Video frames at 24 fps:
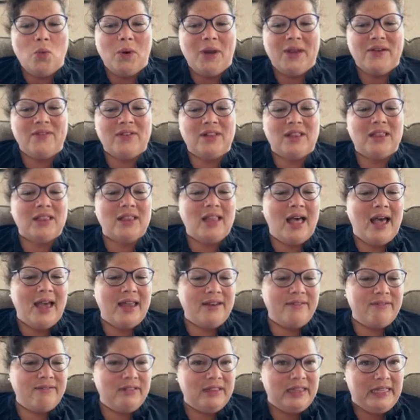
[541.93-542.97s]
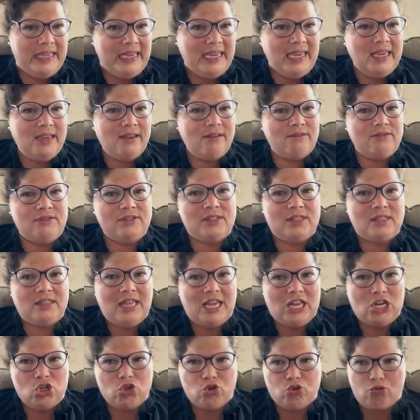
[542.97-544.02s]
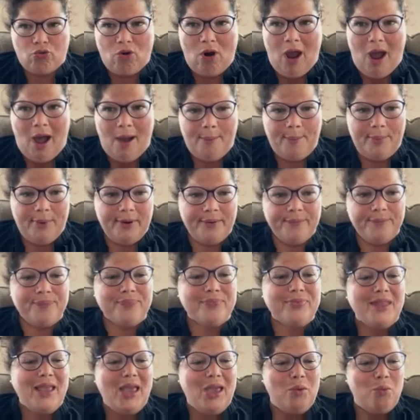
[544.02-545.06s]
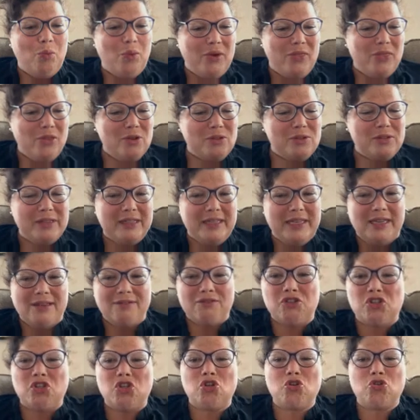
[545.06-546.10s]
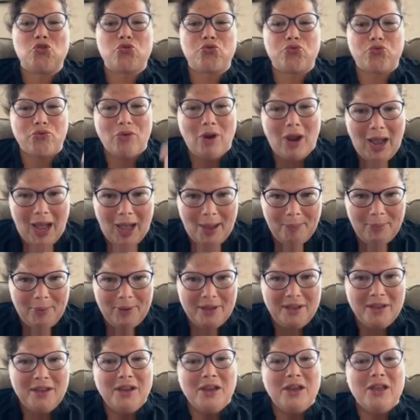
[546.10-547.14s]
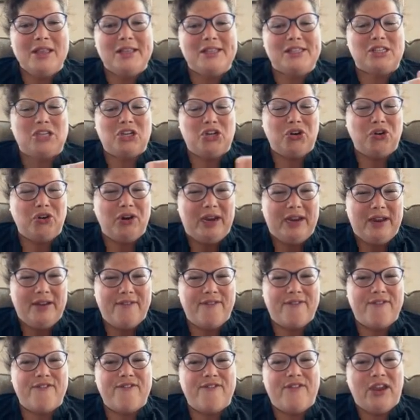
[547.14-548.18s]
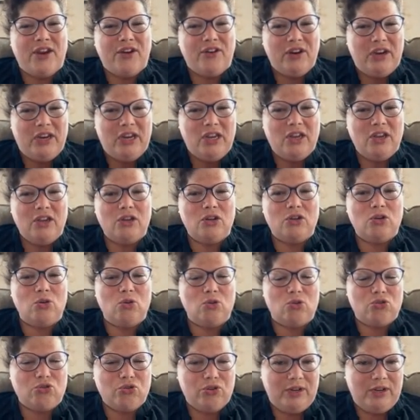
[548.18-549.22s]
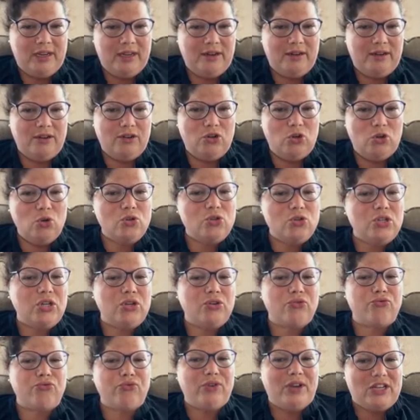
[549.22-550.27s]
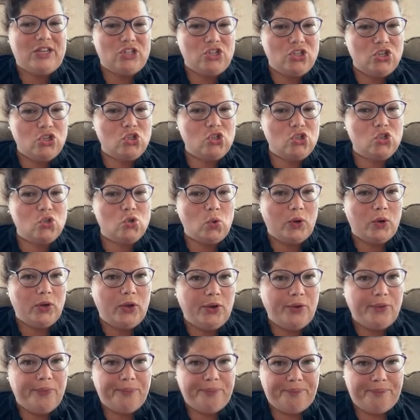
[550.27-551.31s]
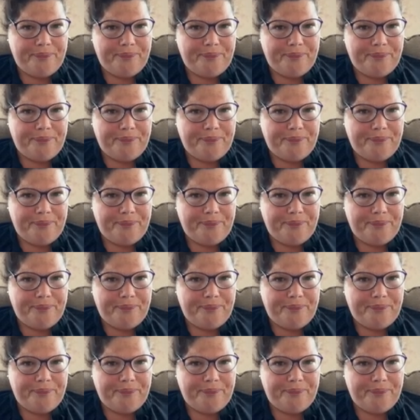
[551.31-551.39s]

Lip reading: we have a lot of leaves that drop. And when those leaves drop, it's going to create a very nutrient-rich soil.